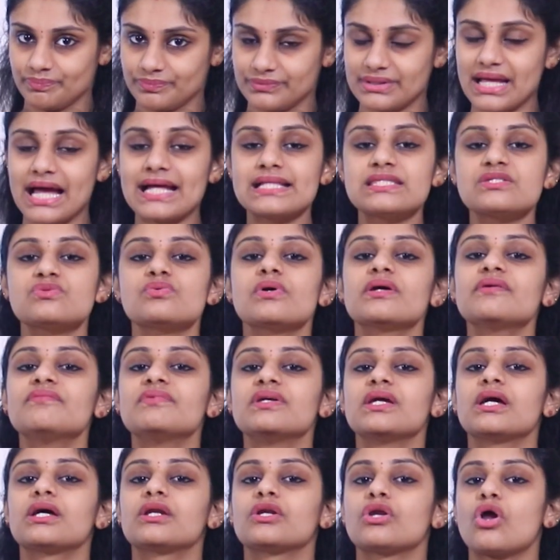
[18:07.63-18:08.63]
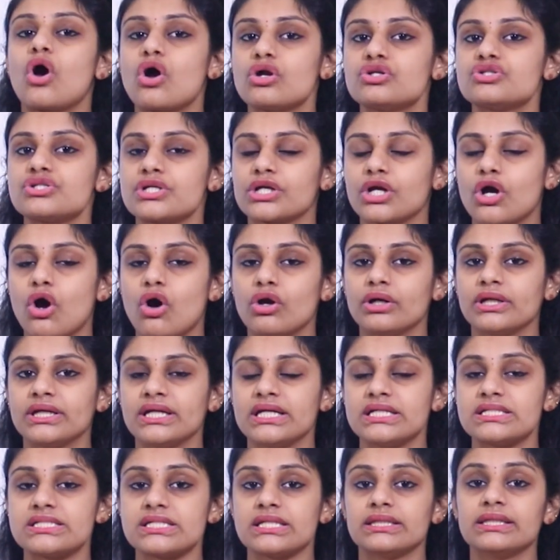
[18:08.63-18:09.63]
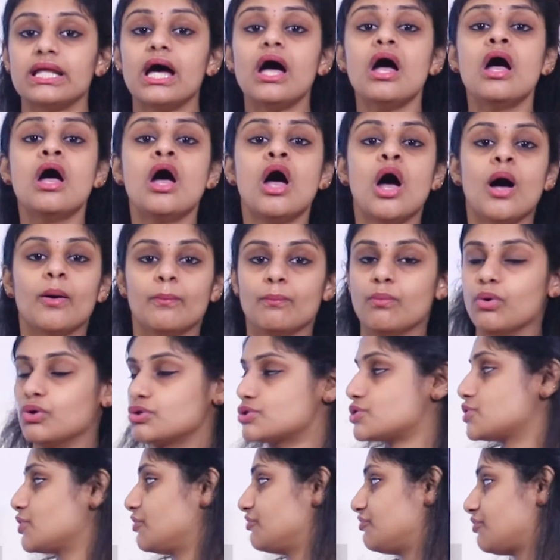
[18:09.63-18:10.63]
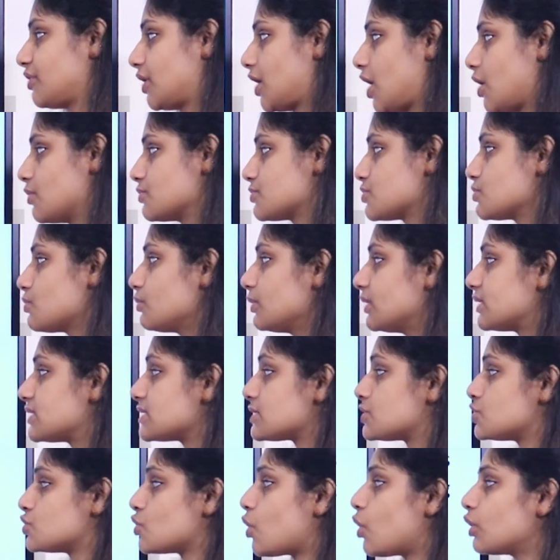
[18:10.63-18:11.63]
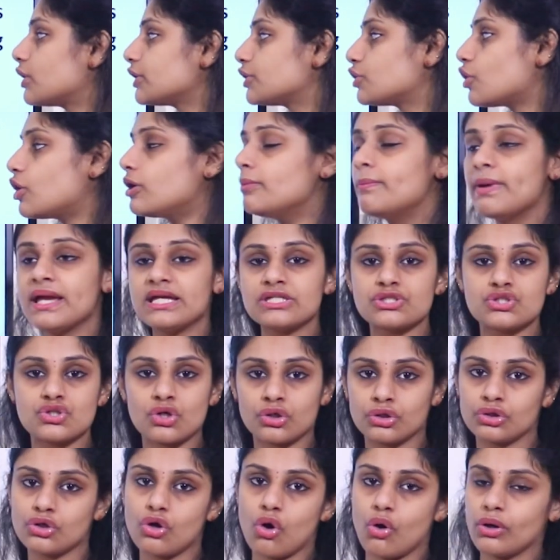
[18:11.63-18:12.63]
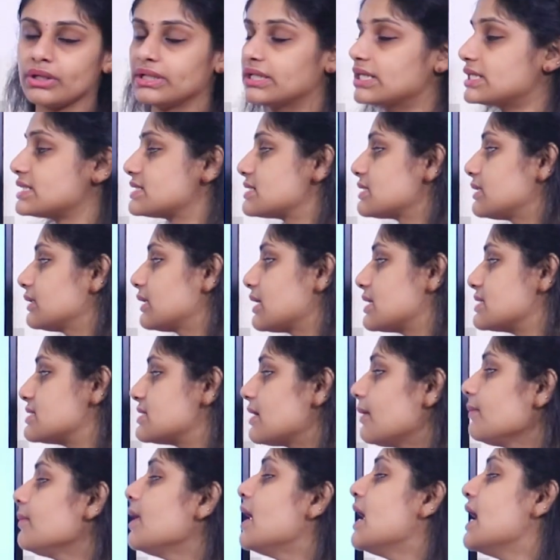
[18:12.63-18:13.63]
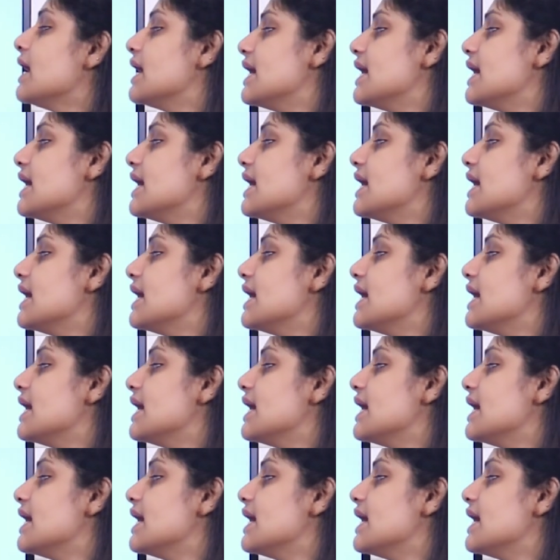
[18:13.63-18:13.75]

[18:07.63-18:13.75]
That's why we are not recording it in the books of accounts. So it is not at all based on going concern concept.